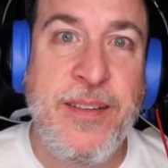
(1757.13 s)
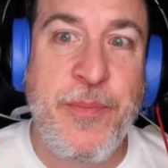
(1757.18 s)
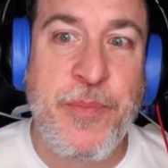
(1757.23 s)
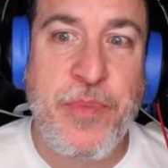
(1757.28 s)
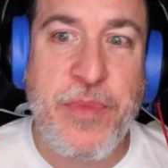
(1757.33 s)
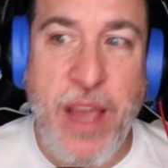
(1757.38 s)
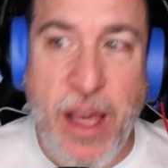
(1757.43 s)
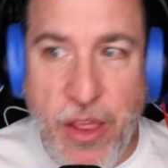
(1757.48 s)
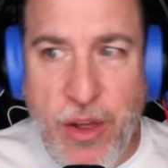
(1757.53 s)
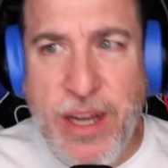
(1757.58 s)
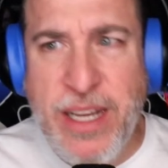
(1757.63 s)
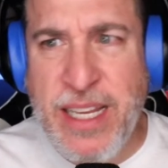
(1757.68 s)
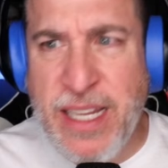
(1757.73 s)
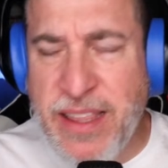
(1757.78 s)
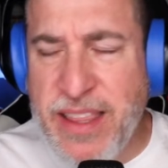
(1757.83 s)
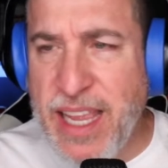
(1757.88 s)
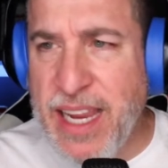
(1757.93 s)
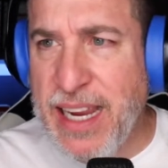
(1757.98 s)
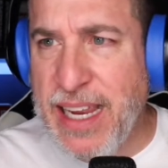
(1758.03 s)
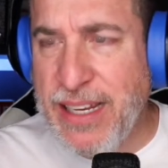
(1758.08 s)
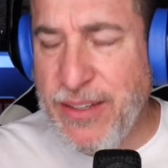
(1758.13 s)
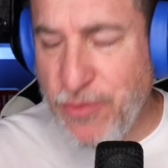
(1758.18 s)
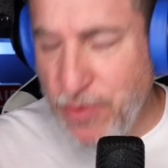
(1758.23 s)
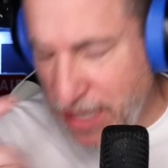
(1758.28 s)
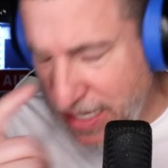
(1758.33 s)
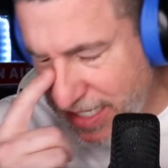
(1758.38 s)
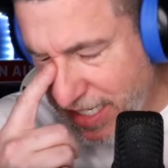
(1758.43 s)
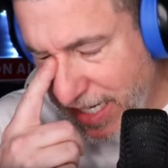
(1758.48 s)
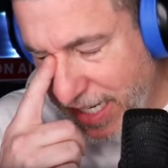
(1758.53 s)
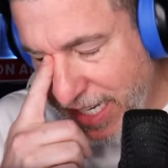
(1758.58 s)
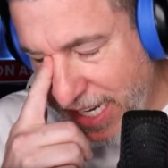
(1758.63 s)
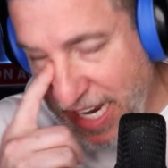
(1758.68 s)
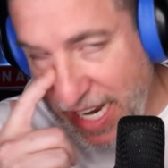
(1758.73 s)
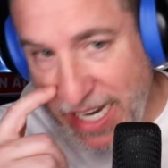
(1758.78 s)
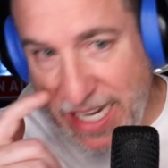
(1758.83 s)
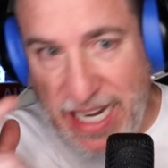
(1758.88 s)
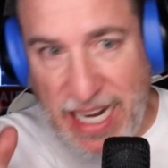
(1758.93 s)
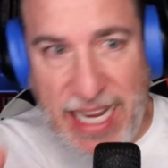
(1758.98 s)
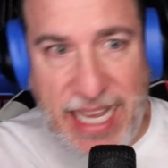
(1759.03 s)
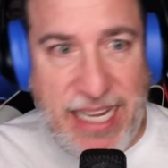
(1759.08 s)
Although I did think as a
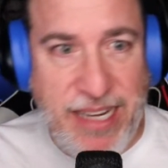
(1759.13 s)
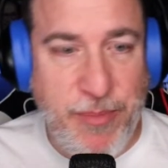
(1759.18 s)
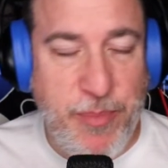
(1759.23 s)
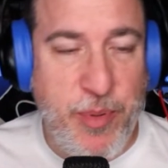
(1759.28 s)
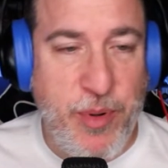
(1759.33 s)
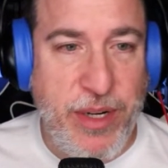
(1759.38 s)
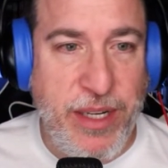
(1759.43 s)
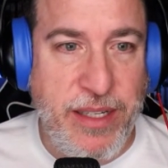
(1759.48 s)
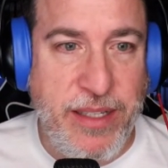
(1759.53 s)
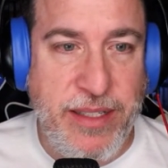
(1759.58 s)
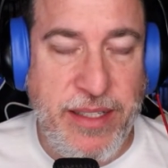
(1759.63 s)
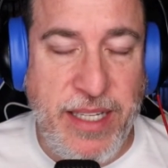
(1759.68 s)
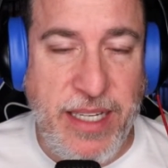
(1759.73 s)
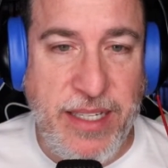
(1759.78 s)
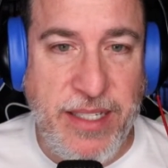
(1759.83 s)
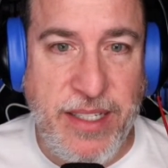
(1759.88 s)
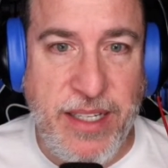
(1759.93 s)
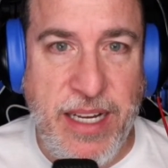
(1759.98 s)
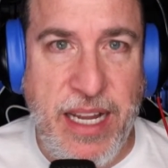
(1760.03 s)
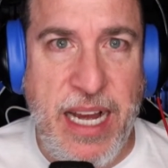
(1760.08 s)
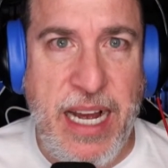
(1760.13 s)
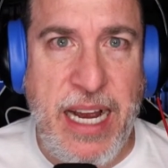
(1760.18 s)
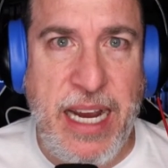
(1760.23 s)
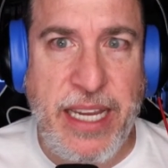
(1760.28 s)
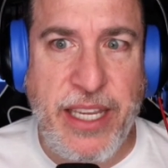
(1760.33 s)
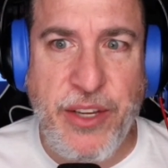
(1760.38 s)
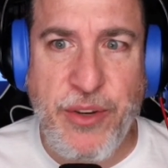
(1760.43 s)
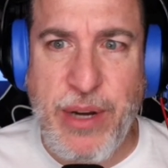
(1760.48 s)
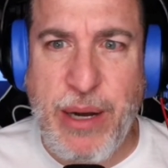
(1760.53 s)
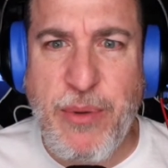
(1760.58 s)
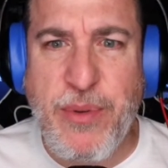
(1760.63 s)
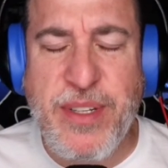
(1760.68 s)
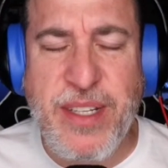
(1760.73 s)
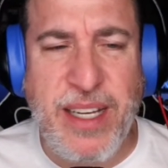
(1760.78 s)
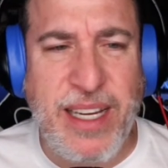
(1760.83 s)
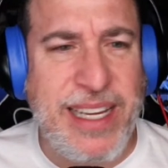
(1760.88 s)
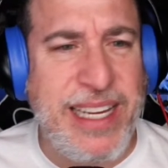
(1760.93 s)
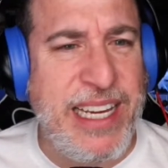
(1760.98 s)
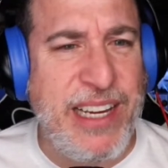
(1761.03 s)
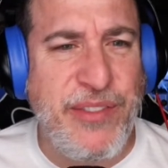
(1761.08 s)
kid I had a pretty decent high IQ. I
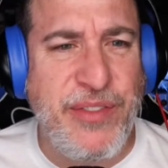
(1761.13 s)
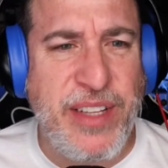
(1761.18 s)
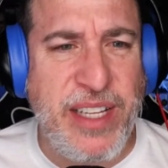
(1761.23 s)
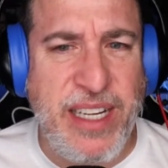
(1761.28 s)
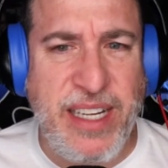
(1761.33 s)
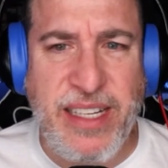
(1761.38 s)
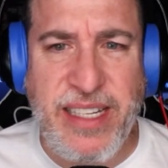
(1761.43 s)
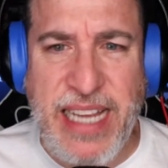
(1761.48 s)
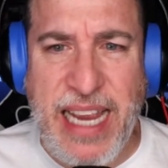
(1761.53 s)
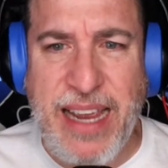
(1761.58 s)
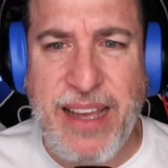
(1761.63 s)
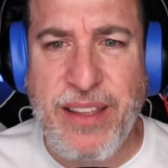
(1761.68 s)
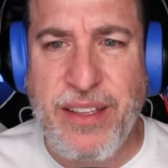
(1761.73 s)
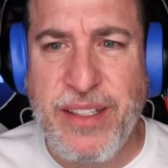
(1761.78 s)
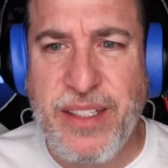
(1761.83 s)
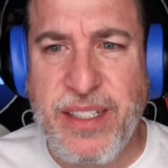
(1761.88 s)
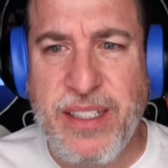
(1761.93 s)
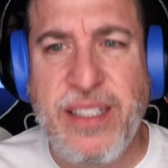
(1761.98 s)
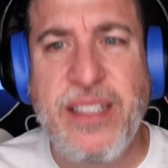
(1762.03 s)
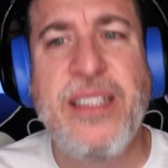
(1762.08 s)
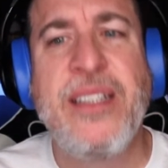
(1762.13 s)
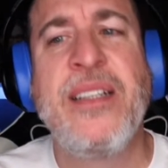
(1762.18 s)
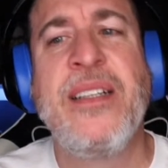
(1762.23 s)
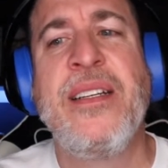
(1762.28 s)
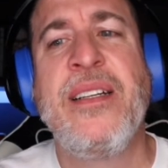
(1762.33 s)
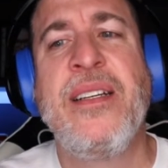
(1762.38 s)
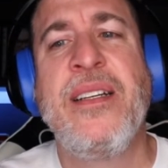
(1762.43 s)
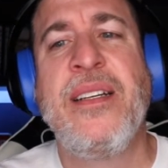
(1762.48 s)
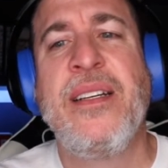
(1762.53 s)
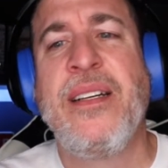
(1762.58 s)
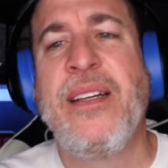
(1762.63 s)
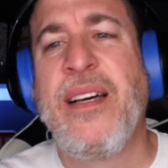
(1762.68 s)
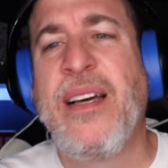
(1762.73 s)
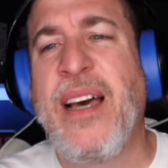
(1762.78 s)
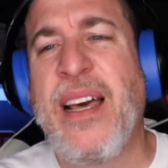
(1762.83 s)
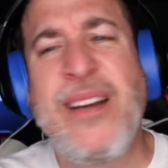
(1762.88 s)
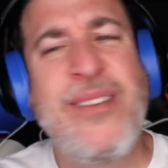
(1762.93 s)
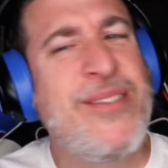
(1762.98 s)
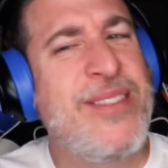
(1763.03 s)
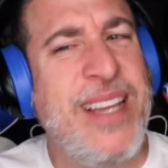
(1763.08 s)
wasn't gifted and talented.
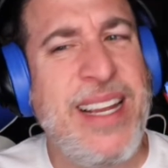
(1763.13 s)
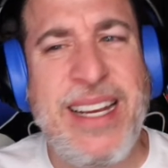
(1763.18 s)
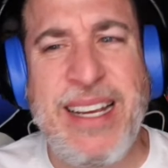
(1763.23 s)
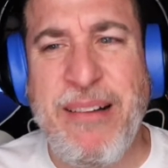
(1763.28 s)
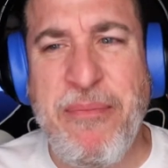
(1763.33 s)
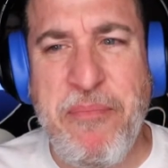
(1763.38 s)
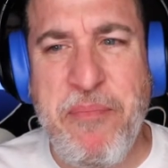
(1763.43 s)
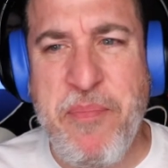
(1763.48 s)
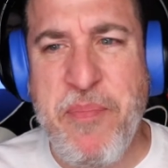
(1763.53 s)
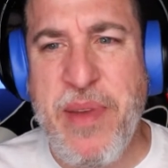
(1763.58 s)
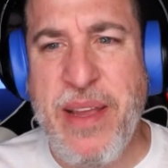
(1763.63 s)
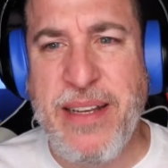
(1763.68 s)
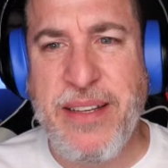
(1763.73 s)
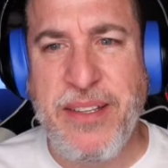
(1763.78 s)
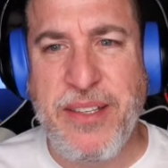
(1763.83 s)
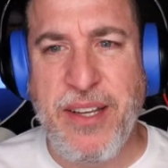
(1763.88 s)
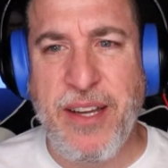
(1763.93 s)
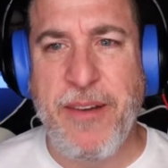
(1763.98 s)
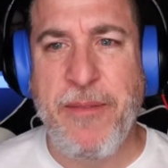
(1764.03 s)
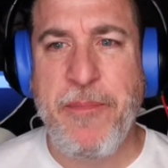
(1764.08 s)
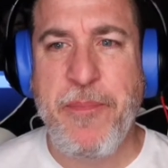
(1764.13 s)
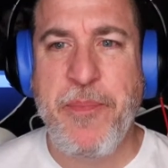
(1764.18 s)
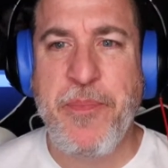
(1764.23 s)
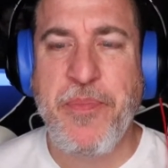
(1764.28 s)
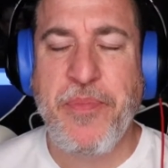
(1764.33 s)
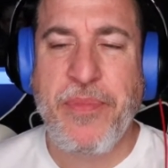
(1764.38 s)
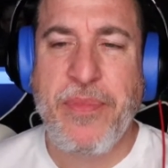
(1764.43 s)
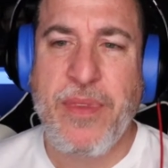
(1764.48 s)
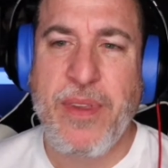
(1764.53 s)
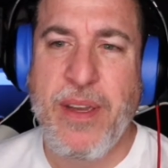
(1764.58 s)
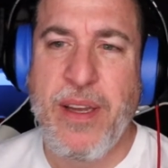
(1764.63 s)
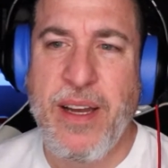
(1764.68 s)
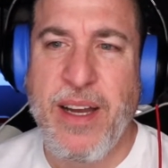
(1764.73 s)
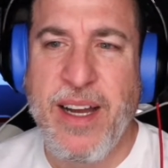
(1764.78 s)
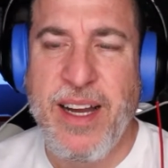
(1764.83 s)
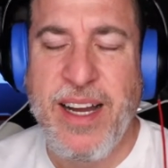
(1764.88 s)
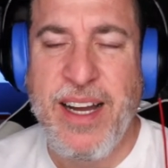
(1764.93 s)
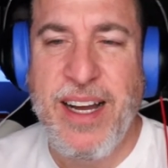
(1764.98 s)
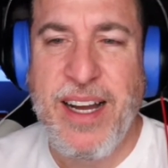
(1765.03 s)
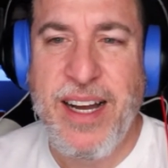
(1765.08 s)
I don't think I'm Mensa.
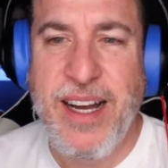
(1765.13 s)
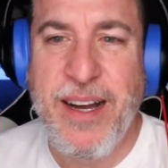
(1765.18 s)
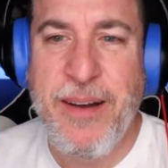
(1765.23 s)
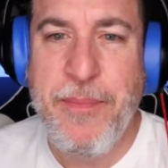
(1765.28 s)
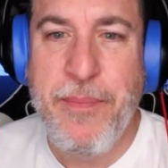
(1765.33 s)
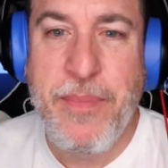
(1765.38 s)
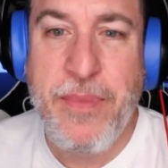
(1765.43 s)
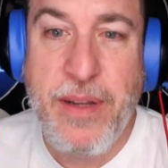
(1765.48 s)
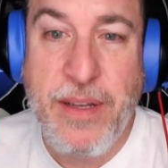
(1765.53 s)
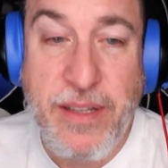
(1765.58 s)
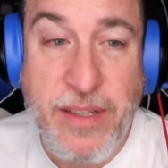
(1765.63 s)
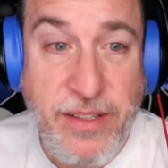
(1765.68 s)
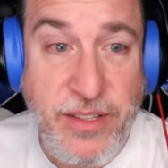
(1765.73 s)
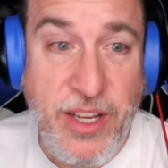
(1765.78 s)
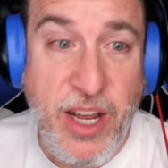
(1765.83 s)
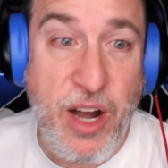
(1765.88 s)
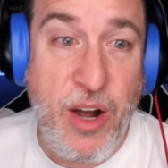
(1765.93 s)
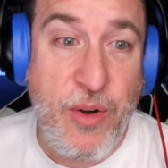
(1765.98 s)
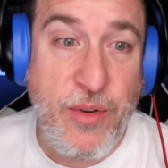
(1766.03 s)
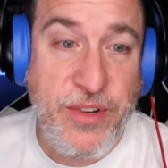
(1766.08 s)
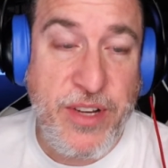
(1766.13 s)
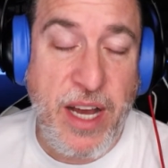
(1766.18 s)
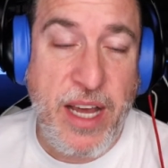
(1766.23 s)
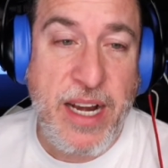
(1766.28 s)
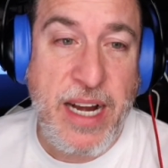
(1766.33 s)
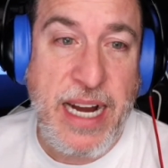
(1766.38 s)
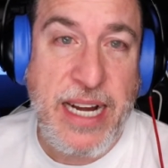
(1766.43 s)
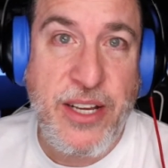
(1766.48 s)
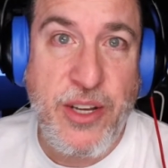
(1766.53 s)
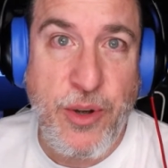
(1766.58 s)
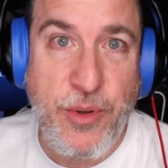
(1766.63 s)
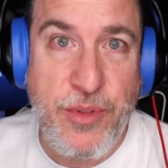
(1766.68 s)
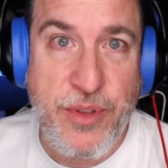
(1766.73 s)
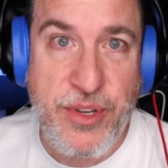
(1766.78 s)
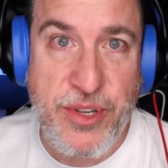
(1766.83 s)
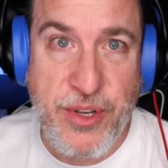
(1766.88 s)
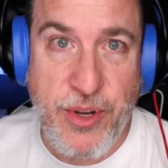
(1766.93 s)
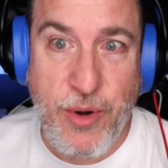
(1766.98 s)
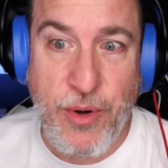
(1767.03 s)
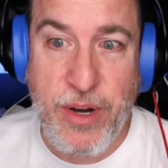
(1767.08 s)
No, Donna, I told
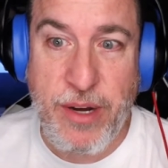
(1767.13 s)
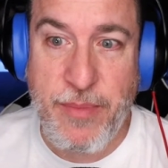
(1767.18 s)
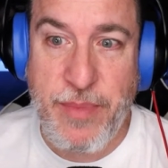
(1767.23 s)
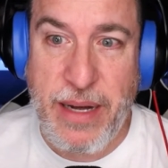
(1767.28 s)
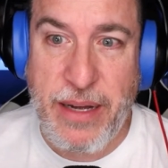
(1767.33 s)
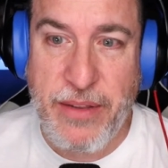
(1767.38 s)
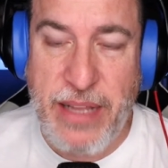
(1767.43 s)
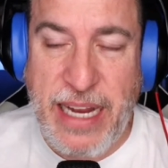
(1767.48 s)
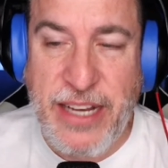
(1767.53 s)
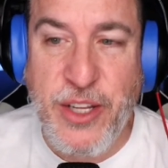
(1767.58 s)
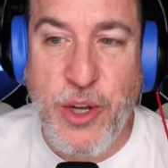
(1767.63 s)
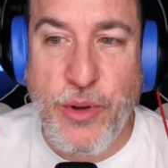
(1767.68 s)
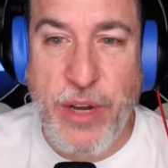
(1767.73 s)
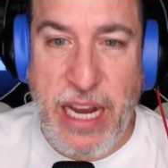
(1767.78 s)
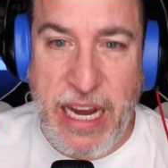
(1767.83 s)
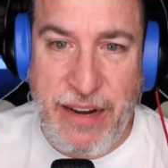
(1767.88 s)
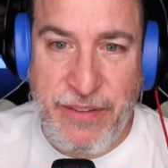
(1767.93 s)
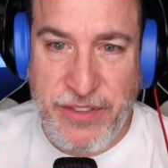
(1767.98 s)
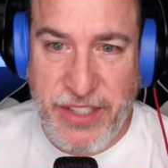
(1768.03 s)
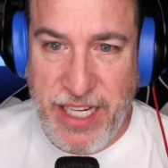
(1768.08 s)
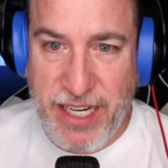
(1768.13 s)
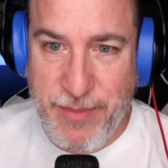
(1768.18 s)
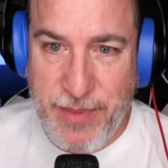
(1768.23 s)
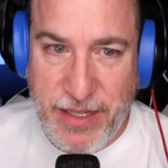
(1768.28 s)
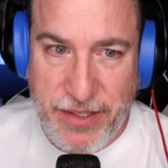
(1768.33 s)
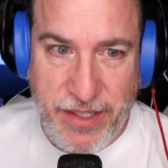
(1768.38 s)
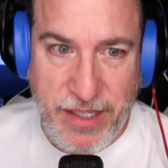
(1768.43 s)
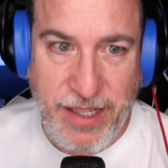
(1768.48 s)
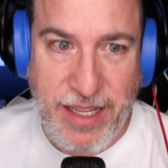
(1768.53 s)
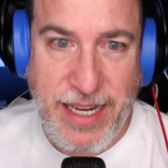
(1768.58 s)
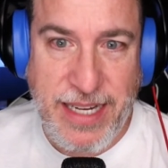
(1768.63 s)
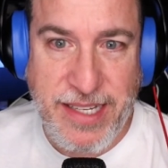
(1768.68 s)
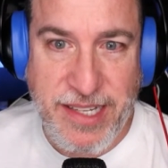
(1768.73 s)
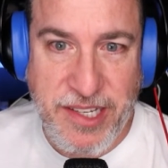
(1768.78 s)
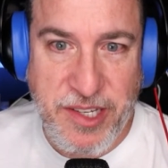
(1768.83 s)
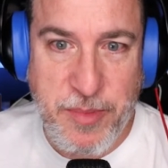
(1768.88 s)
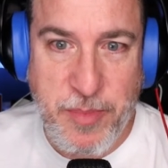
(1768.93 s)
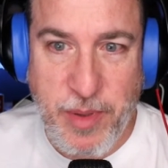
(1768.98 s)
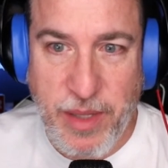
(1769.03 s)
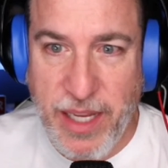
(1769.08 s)
FJ about the
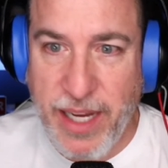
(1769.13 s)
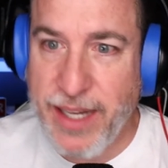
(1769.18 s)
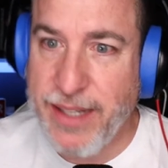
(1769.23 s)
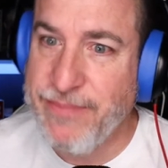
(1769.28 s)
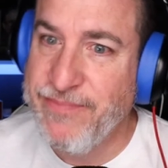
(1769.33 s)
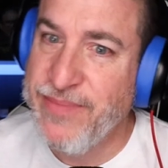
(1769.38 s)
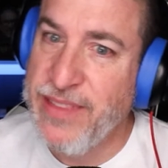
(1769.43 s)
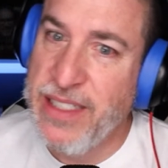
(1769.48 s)
license plate.